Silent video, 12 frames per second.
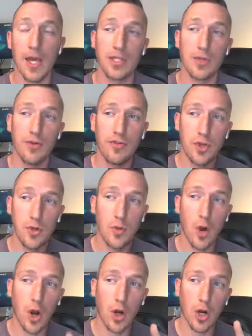So if
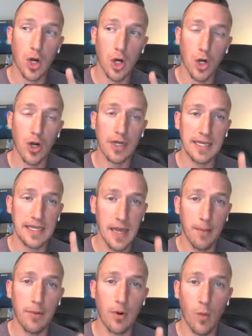you are currently
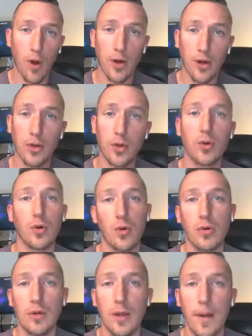number 1 on
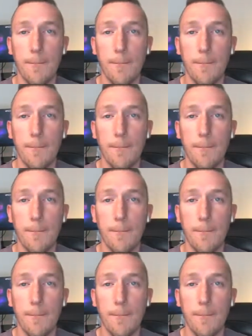Google,